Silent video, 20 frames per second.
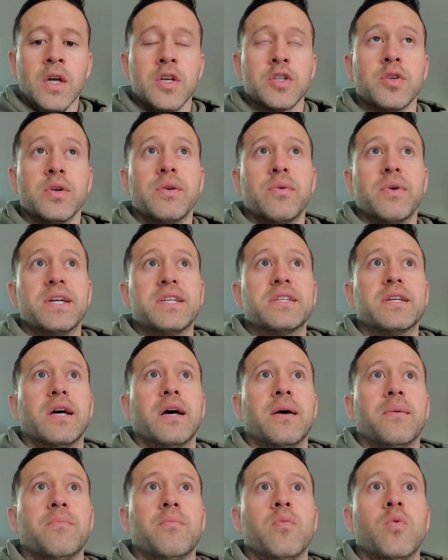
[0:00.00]
so, anyways,
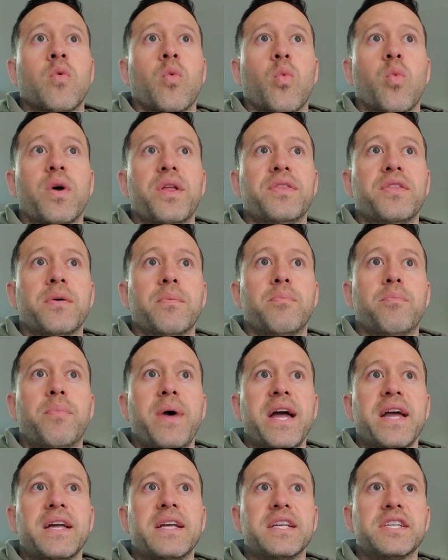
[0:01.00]
um, when the
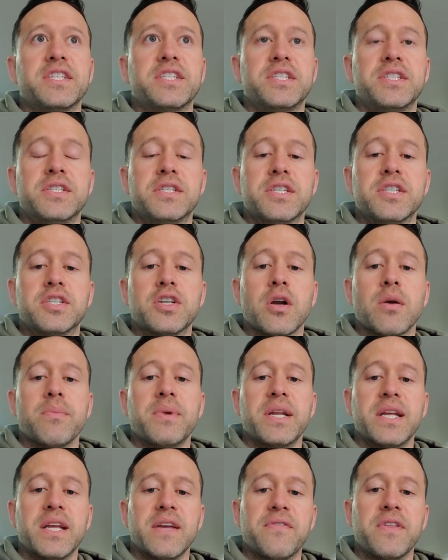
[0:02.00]
bank is
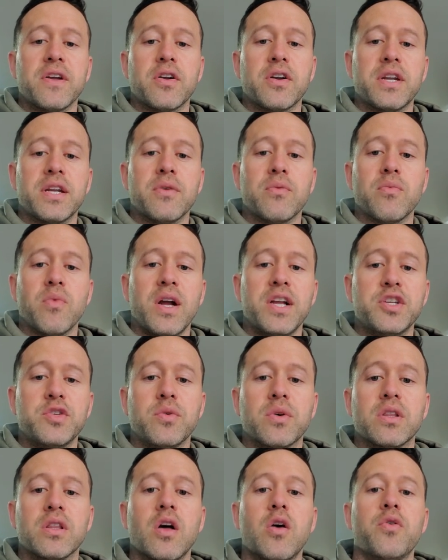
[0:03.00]
determining if they're going to write
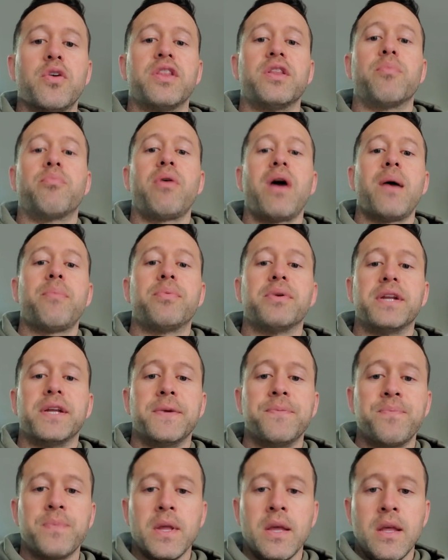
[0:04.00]
you a loan on the
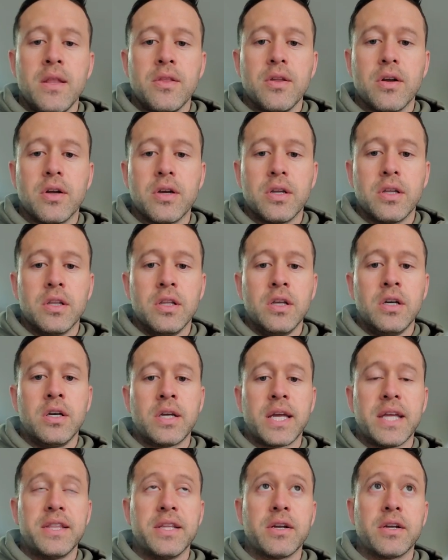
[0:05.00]
property, they're going to
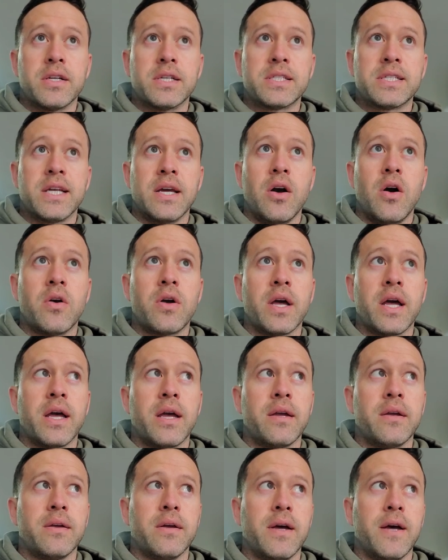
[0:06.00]
look and they're going to say,
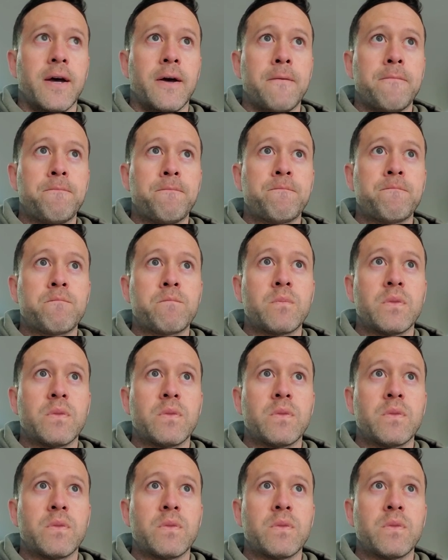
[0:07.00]
okay, um,